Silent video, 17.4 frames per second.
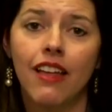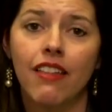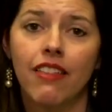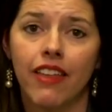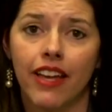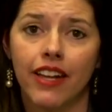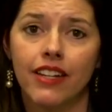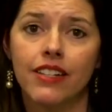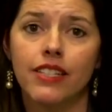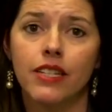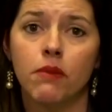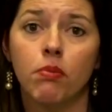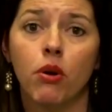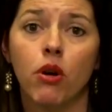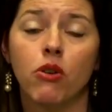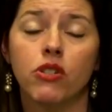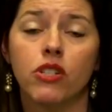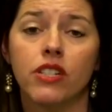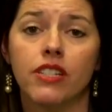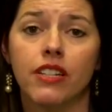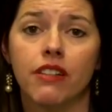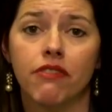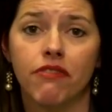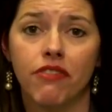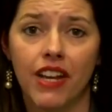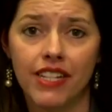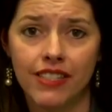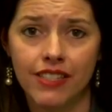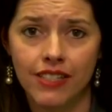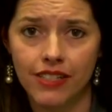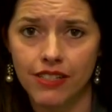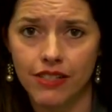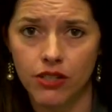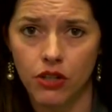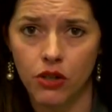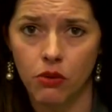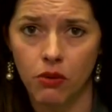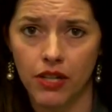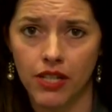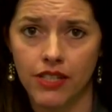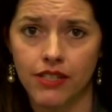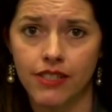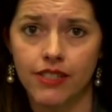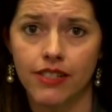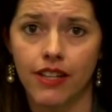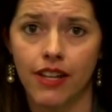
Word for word: Thetis approaches Hephaestus, who is